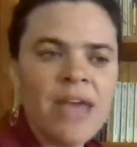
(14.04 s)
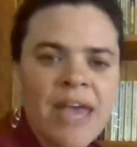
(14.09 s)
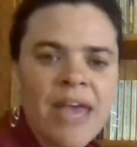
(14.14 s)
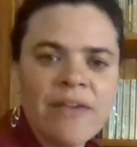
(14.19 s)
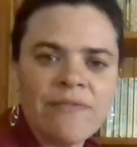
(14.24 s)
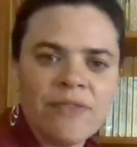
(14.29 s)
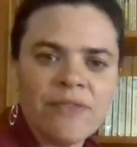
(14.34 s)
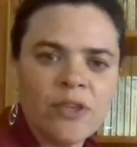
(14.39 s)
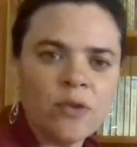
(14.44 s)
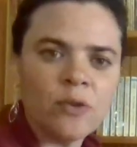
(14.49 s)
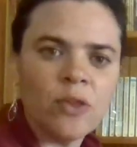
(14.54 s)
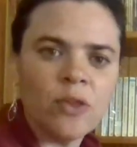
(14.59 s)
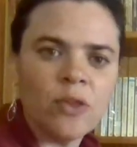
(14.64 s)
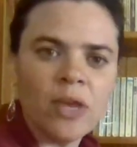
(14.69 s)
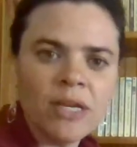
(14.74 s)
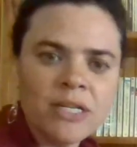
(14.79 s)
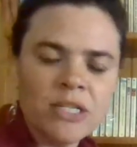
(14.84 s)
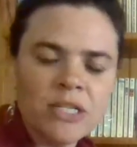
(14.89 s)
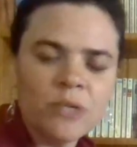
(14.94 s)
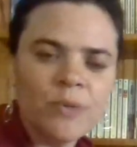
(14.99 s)
if you'd
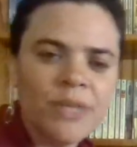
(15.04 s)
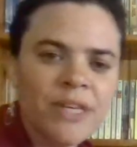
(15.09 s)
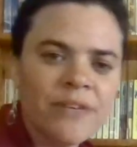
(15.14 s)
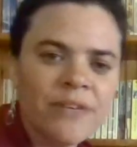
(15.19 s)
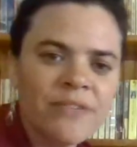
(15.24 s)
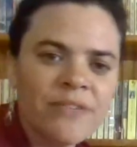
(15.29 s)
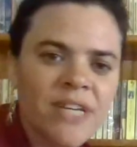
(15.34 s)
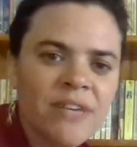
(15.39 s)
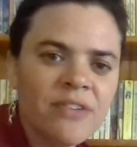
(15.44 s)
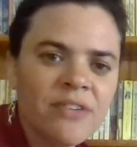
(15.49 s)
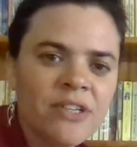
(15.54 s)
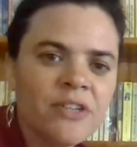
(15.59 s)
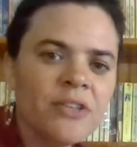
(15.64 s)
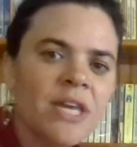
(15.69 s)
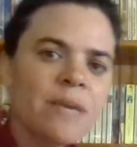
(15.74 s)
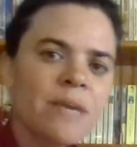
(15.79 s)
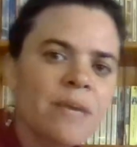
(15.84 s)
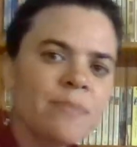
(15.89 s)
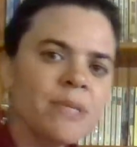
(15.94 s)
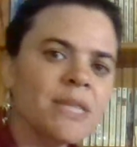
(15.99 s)
like to, we'd love to have you do
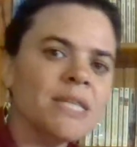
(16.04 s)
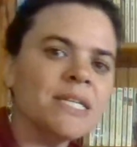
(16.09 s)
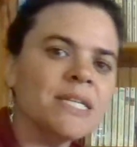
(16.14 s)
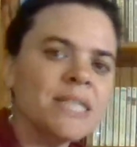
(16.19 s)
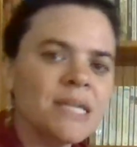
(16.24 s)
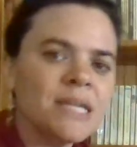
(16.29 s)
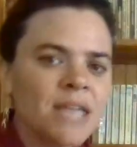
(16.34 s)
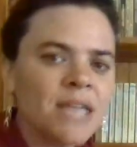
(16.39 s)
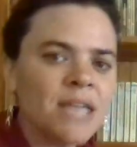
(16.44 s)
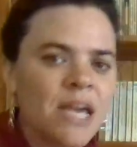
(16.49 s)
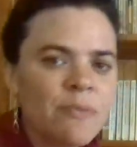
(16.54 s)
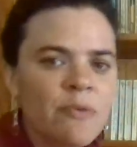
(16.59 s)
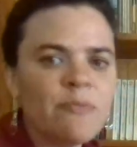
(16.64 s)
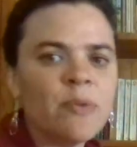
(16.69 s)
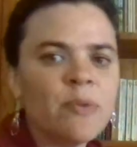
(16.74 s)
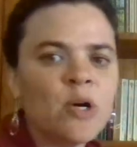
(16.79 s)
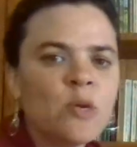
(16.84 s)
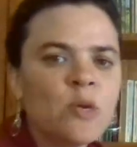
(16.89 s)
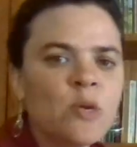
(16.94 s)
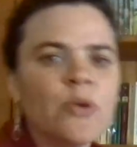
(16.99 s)
that. But the type of
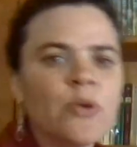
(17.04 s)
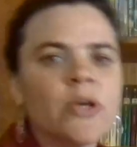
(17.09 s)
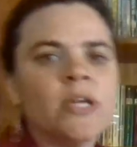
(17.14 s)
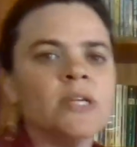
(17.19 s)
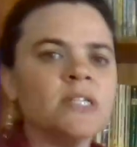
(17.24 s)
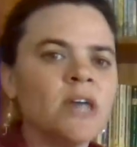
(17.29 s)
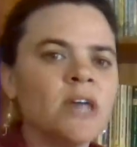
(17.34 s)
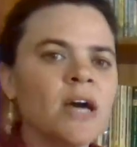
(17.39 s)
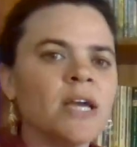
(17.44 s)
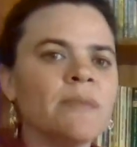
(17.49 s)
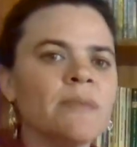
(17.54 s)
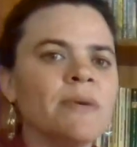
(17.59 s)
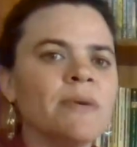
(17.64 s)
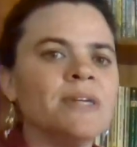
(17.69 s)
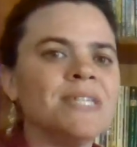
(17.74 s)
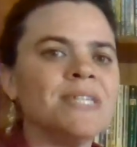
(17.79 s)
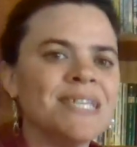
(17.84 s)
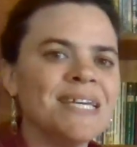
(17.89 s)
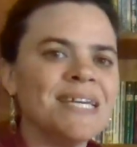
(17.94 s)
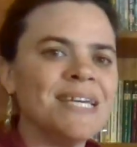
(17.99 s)
poem we're going to talk about
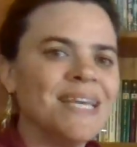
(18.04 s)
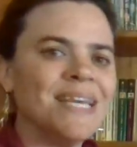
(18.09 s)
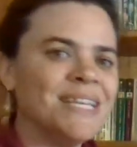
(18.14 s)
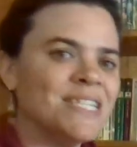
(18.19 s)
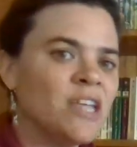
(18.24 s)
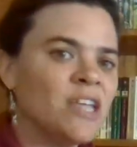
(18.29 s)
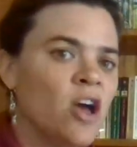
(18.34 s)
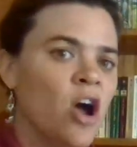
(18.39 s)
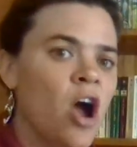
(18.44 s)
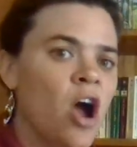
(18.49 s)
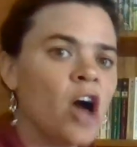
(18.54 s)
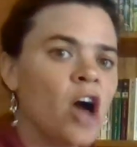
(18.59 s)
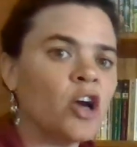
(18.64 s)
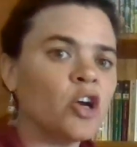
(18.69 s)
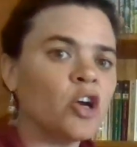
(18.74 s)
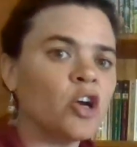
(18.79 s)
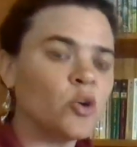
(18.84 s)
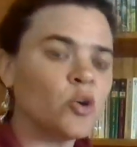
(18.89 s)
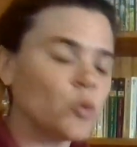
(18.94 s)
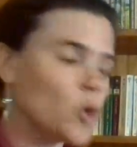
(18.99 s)
today is
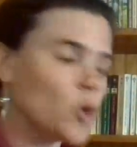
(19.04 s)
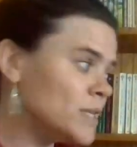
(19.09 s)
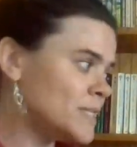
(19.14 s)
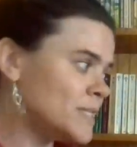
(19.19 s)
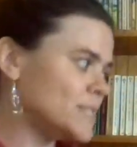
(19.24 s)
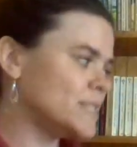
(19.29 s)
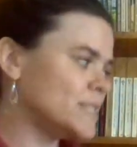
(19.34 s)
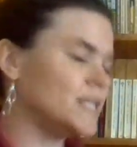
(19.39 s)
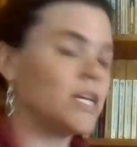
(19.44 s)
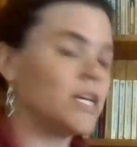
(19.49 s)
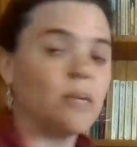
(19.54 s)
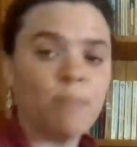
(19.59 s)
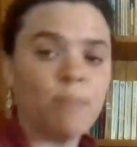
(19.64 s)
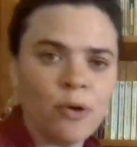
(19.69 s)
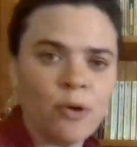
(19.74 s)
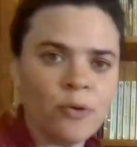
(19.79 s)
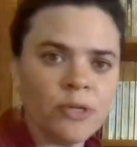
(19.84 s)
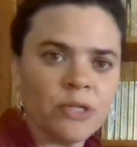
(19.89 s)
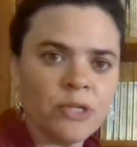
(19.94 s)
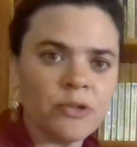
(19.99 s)
acrostic
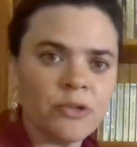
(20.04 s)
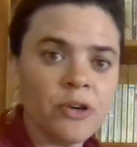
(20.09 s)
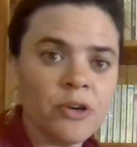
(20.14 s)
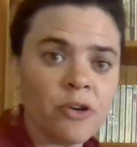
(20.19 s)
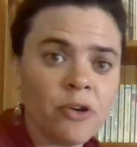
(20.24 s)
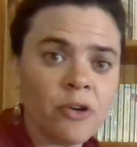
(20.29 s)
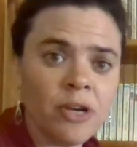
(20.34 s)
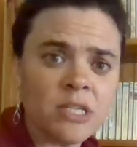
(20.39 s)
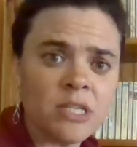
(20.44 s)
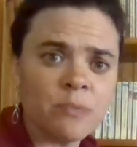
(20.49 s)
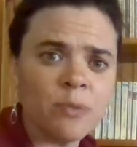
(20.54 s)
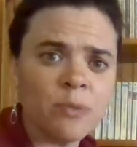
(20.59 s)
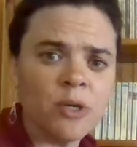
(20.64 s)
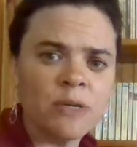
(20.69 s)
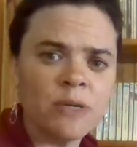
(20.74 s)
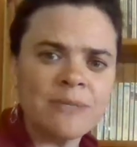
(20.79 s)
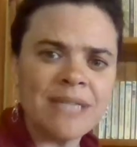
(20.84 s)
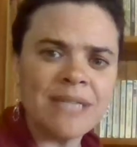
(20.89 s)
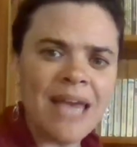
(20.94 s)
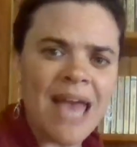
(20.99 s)
poetry or acrostic
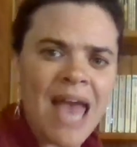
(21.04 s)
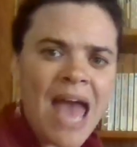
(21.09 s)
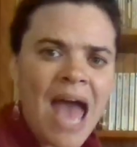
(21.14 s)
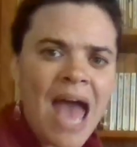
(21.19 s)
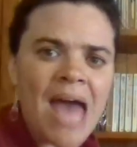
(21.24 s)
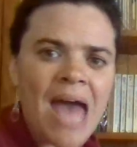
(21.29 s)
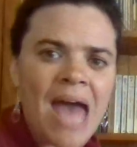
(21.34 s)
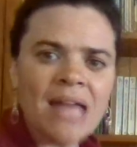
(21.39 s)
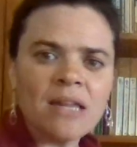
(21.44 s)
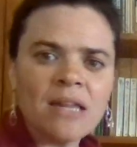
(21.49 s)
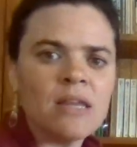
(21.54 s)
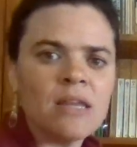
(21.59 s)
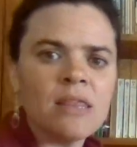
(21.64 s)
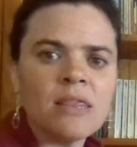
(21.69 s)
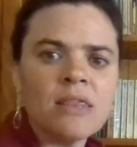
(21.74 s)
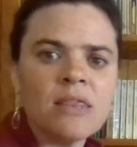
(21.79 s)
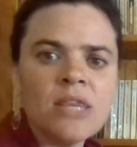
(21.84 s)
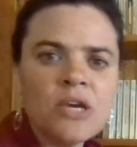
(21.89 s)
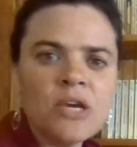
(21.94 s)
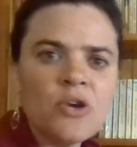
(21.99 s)
poems, and
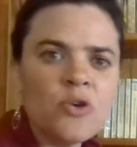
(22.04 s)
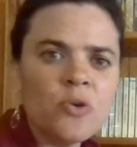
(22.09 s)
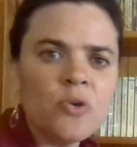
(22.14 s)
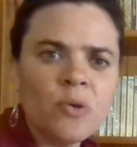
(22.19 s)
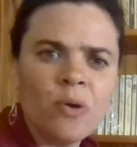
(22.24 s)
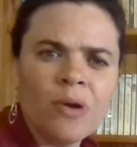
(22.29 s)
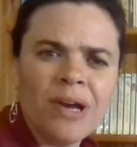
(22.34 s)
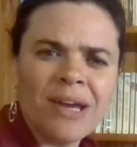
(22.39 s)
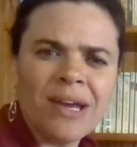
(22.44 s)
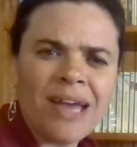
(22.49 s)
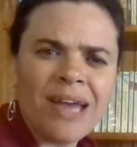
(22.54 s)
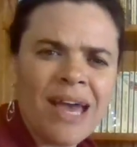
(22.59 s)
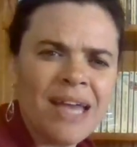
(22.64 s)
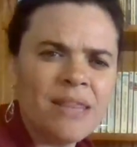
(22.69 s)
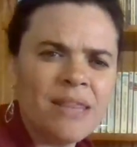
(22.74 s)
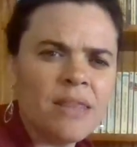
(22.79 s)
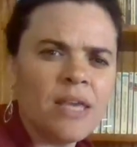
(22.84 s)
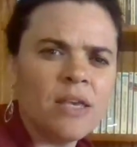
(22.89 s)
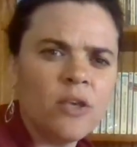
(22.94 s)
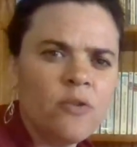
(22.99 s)
they're a
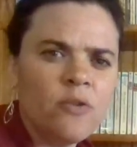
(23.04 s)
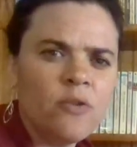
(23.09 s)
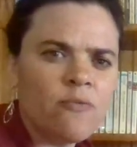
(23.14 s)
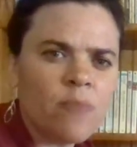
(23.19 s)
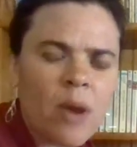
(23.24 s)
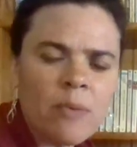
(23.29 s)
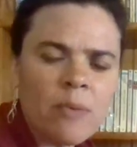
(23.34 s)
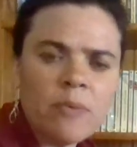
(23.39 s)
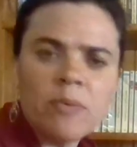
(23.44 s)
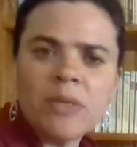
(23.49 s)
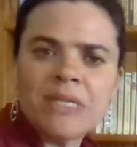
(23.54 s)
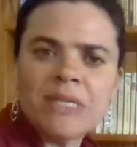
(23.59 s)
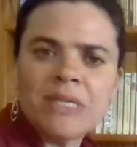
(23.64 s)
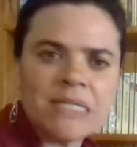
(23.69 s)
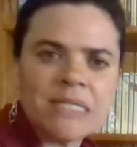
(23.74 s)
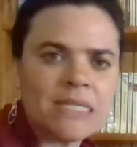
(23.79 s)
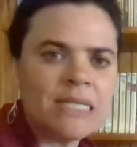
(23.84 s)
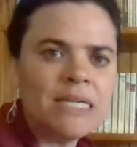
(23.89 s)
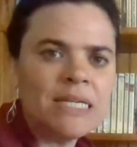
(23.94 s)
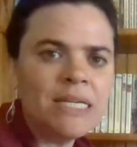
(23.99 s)
kind that you've probably
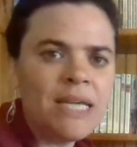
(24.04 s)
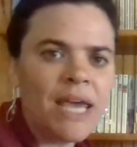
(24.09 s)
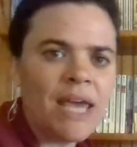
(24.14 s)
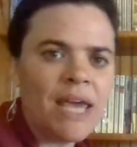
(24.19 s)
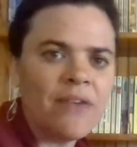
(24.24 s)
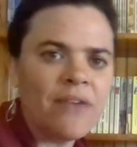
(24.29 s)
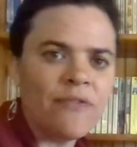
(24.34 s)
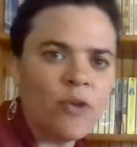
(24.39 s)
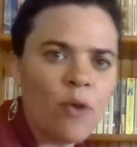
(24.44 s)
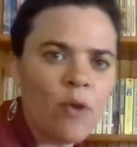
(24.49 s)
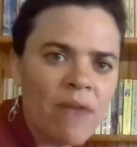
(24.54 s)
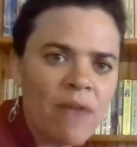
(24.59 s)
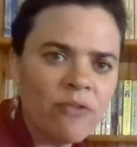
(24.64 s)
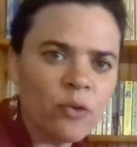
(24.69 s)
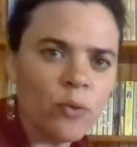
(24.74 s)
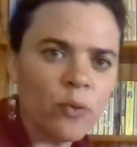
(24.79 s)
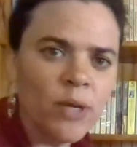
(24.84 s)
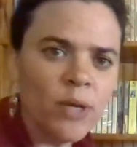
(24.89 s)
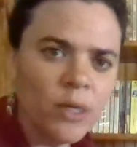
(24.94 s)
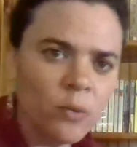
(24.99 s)
seen. If you haven't
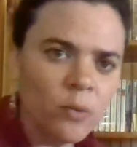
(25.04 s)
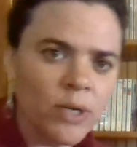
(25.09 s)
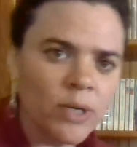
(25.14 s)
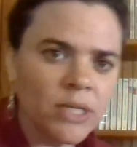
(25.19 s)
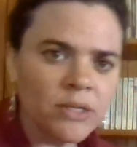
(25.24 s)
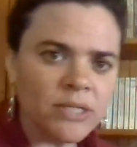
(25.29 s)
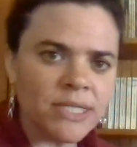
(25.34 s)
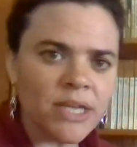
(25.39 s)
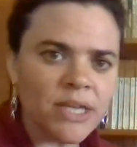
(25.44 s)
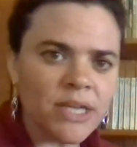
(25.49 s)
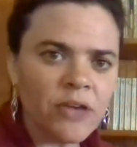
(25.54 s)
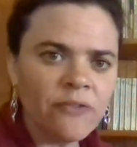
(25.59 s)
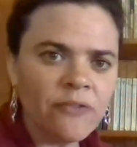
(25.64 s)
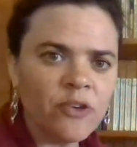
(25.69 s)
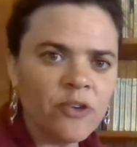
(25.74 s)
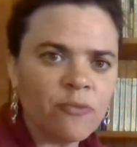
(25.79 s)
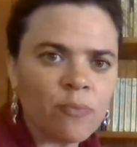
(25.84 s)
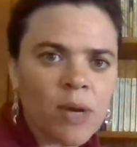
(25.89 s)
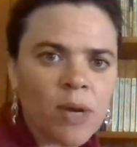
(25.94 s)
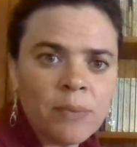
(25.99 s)
written one yourself,
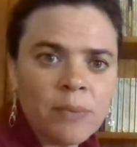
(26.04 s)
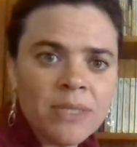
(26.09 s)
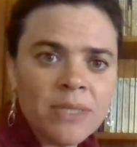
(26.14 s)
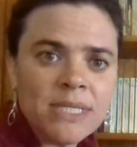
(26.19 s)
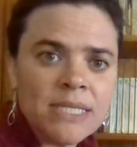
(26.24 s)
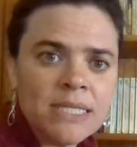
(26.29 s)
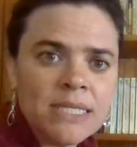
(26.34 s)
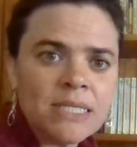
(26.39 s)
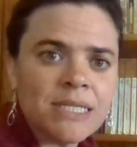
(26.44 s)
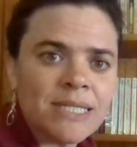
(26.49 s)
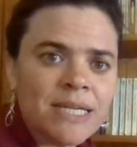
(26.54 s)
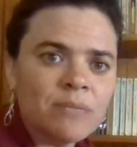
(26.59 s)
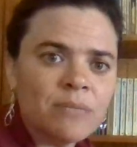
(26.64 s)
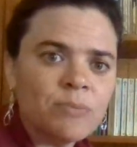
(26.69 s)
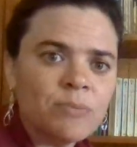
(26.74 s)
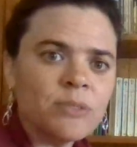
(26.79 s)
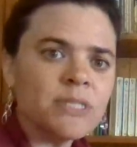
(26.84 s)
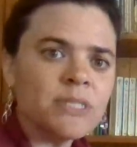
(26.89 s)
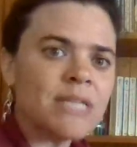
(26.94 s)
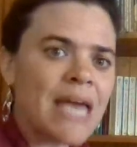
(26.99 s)
you've probably seen
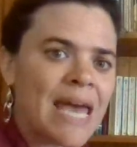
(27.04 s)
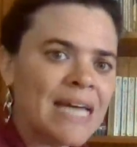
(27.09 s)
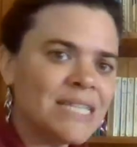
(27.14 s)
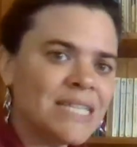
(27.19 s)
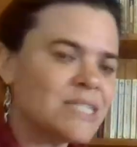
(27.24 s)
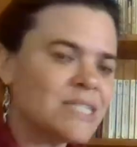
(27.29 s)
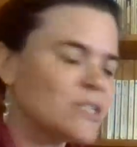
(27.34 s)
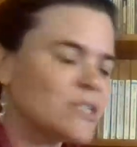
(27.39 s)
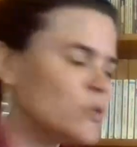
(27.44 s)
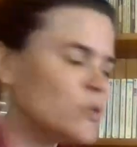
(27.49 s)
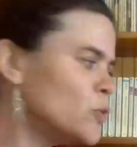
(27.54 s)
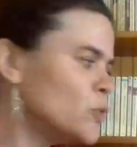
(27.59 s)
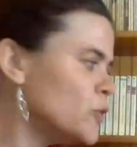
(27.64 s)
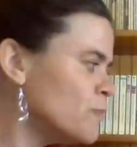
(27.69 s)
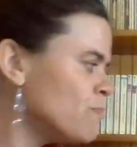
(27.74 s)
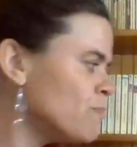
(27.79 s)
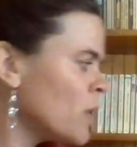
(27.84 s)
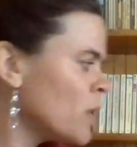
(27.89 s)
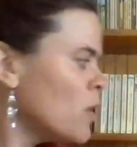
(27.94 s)
examples at school.